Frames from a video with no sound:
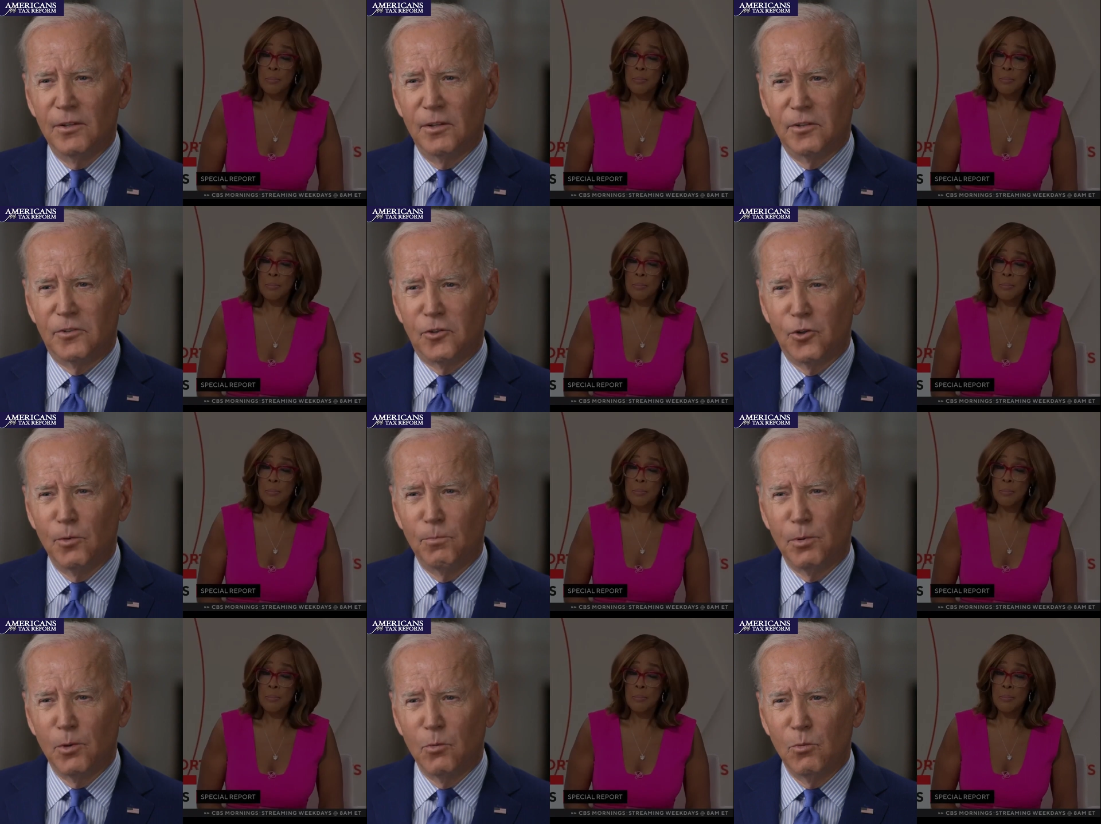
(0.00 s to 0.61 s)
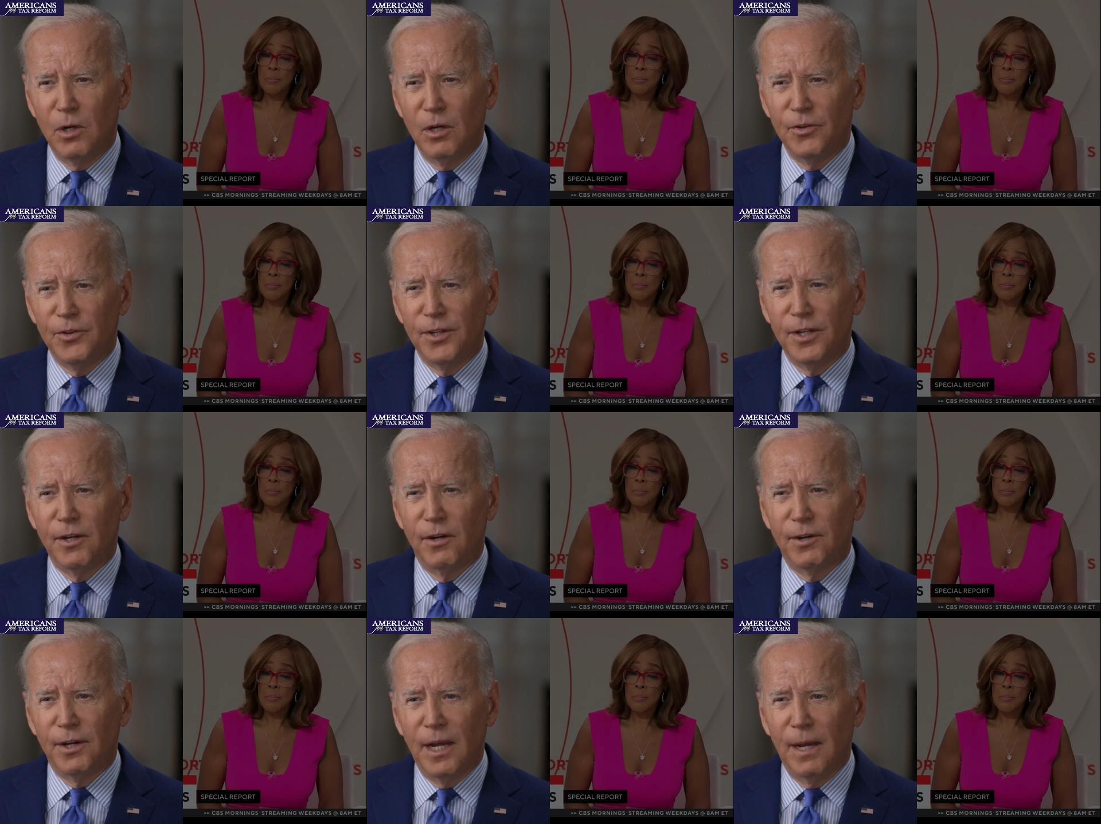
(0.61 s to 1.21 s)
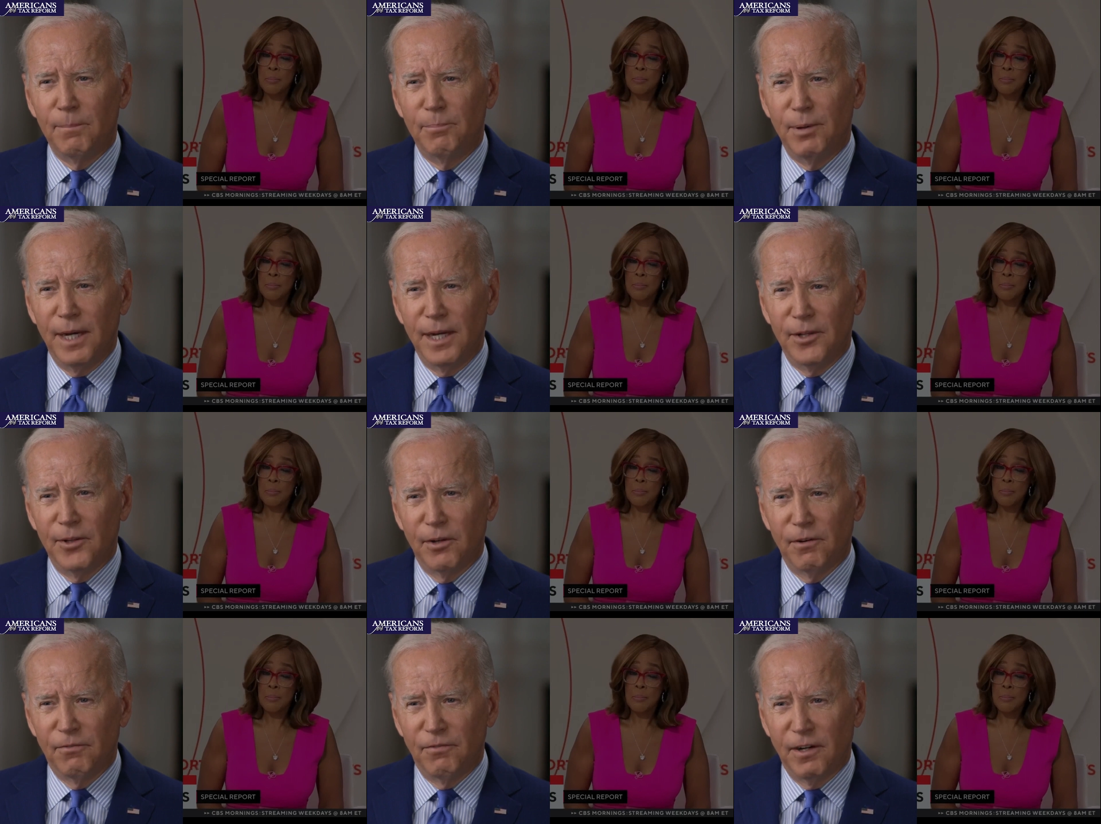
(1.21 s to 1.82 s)
Speaker 1: The super wealthy are not paying
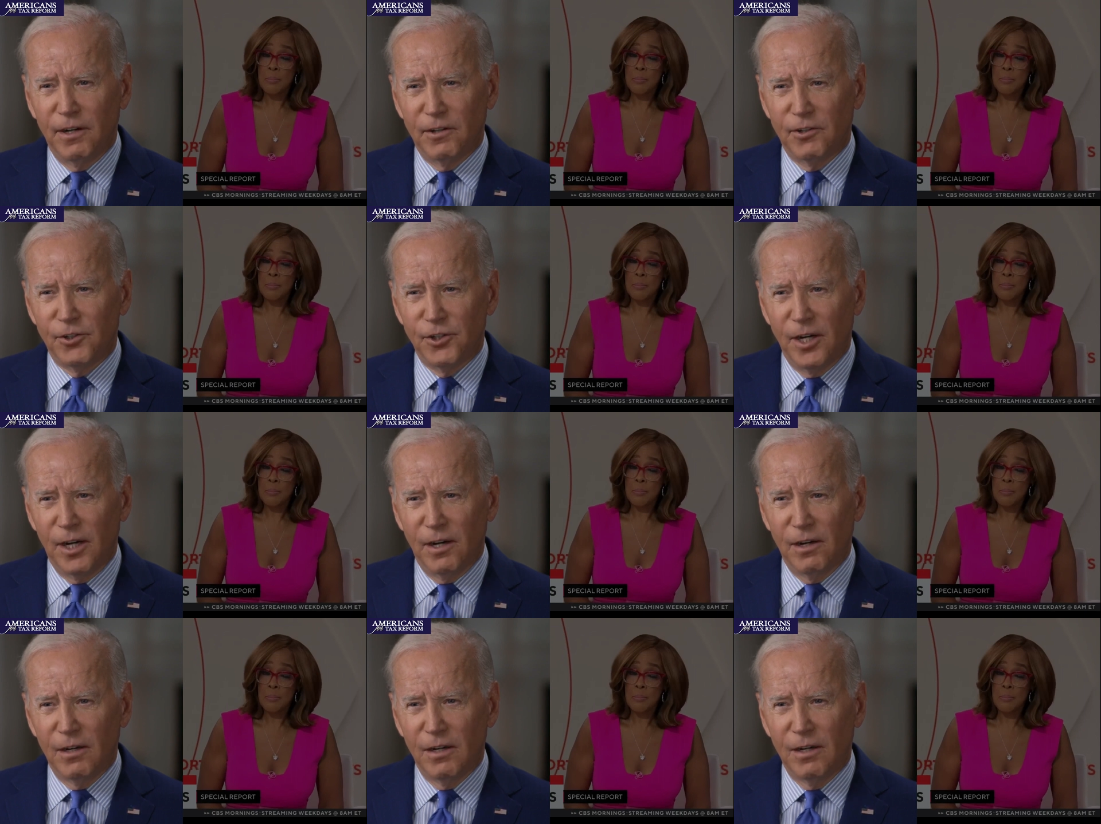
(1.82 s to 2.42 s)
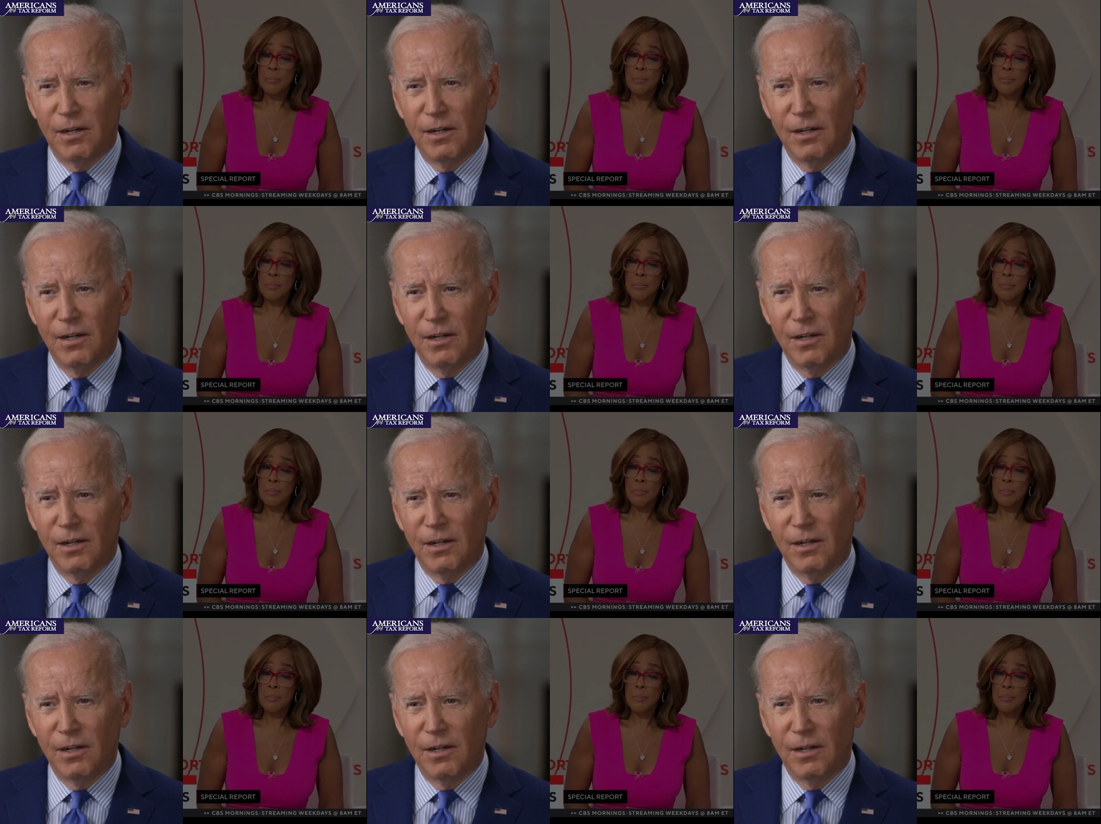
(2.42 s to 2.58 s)
their fair share.